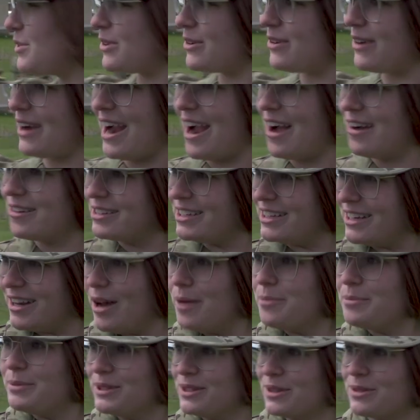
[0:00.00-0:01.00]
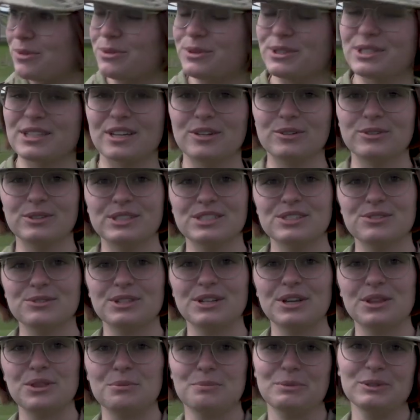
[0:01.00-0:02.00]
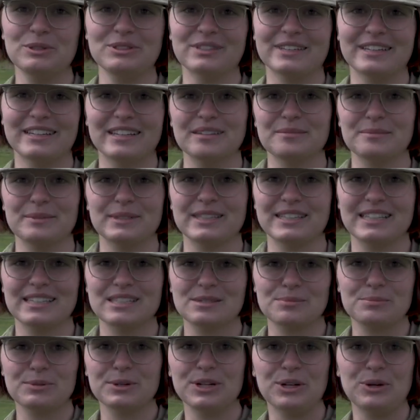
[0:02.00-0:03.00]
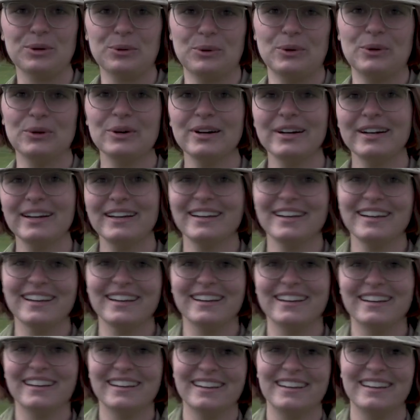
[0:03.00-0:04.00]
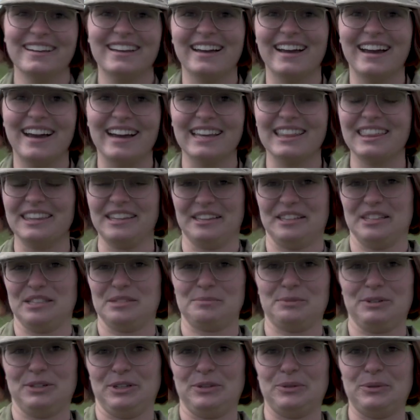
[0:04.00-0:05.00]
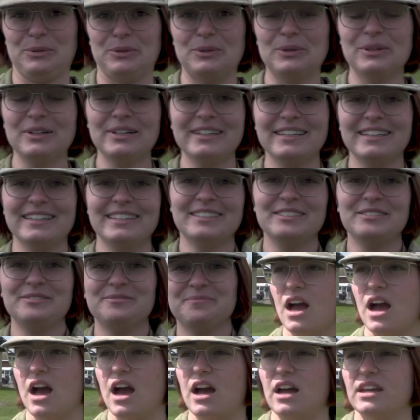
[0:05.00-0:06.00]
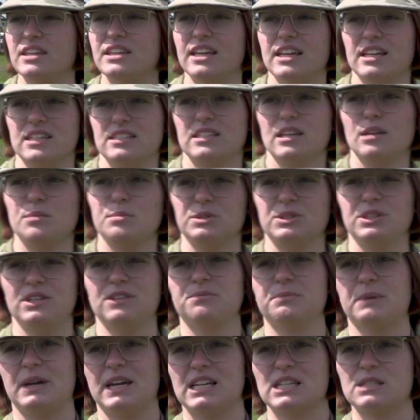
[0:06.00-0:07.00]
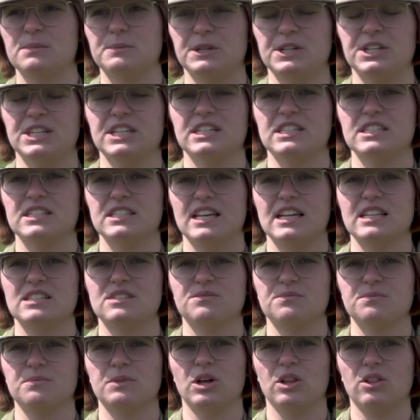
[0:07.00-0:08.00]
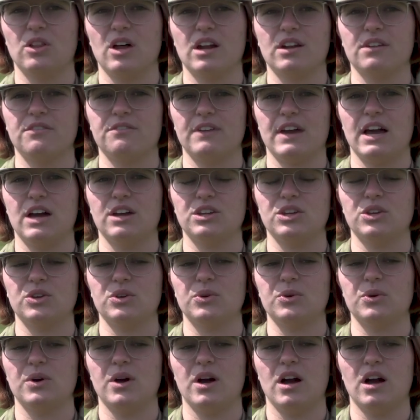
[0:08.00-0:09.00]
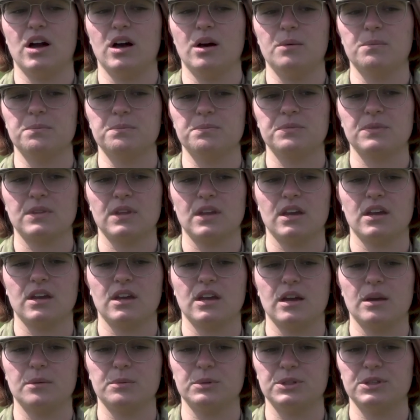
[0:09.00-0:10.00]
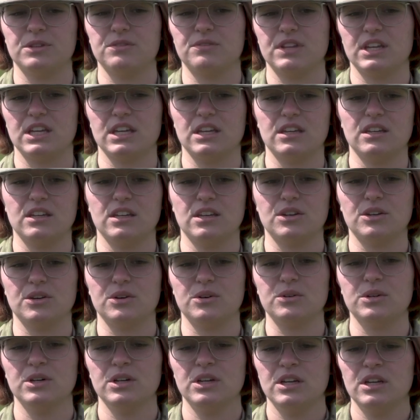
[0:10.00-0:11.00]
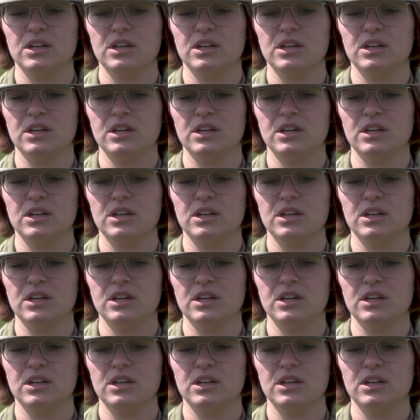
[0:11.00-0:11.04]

the ground and up and through a tunnel into another building. I mean, that's pretty cool. I think that's pretty cool. Yes, I believe my experience has a lot of value. I believe that, you know,